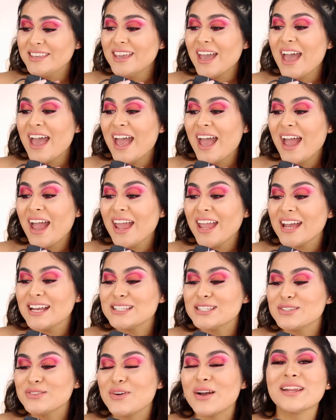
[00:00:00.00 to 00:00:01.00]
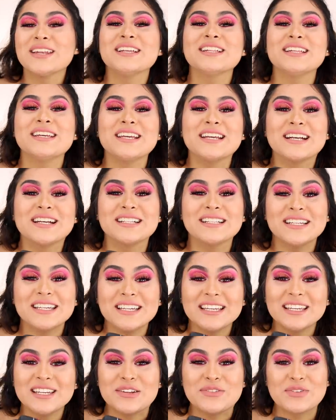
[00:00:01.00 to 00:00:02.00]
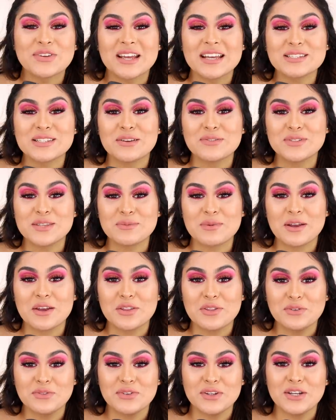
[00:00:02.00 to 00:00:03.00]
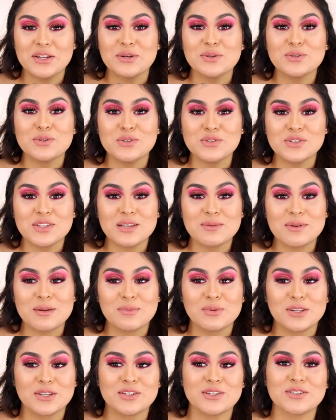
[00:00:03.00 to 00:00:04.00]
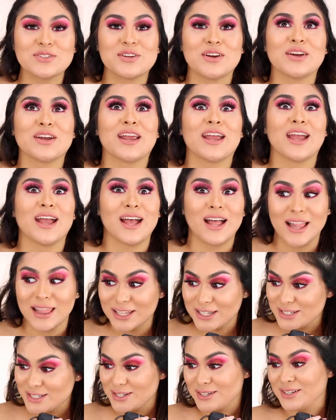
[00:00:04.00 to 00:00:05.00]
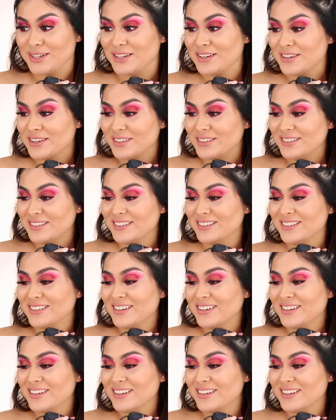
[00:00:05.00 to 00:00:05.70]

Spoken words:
Yay, it's finally clean. If you guys have seen my other videos, usually my blenders are hella dirty, girl.